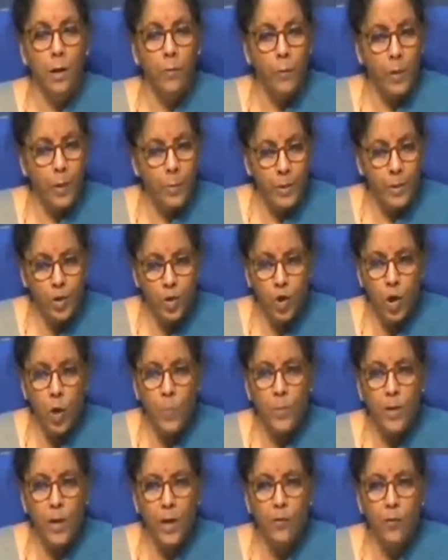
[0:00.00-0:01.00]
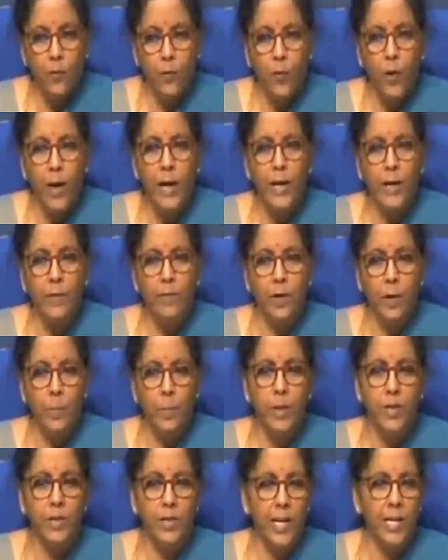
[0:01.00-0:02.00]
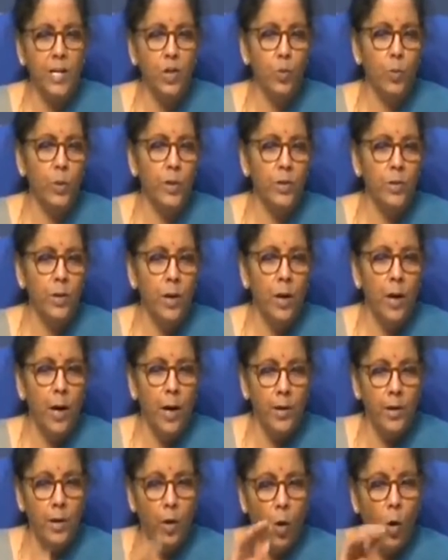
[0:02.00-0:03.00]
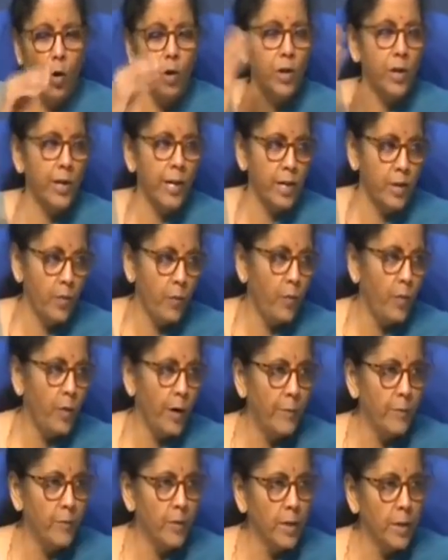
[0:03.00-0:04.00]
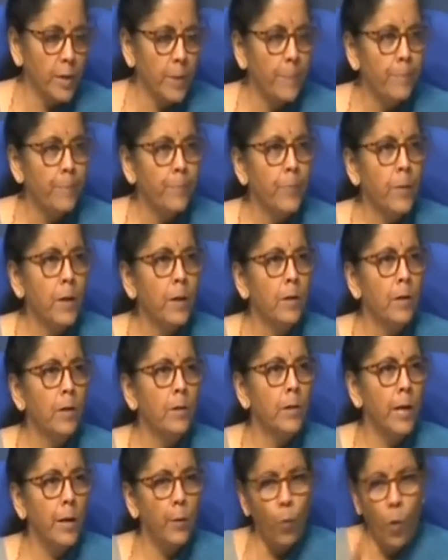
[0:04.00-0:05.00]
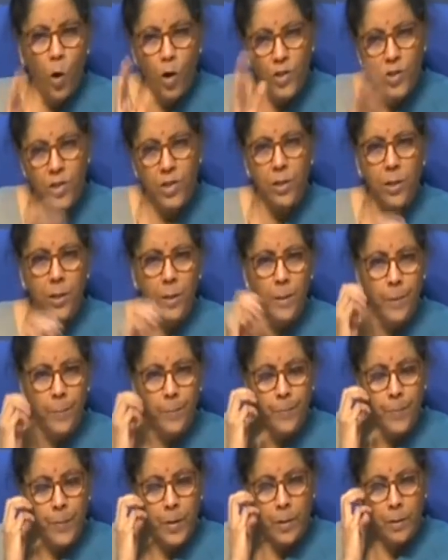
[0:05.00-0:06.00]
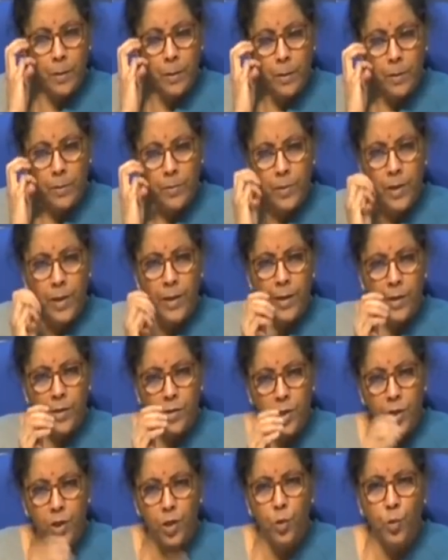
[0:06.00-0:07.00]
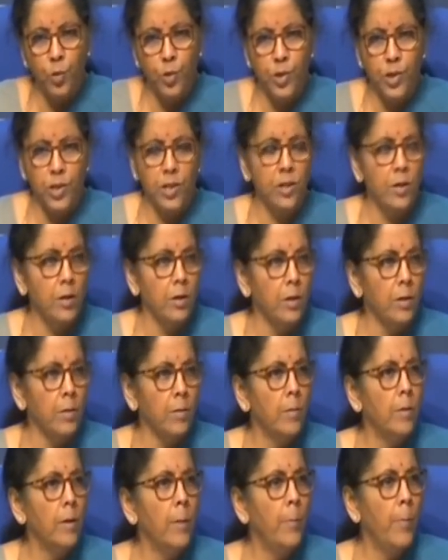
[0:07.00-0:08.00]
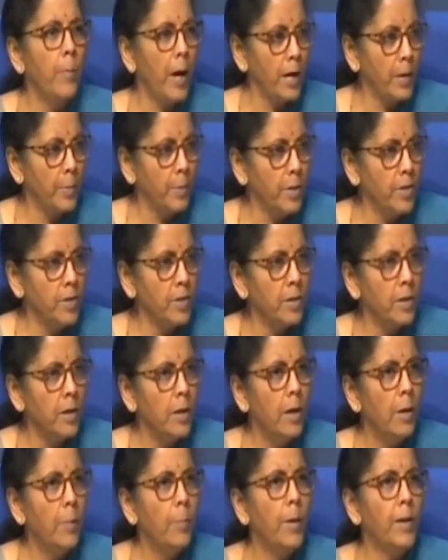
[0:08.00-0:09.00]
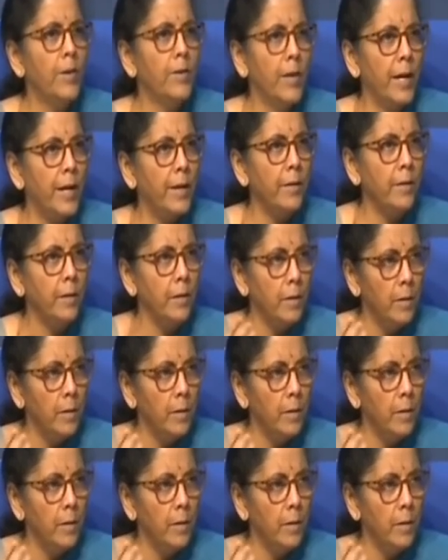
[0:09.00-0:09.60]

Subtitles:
will be dropped and 5 will be dealt with under alternative framework. There was a thing introduced in the Parliament, but then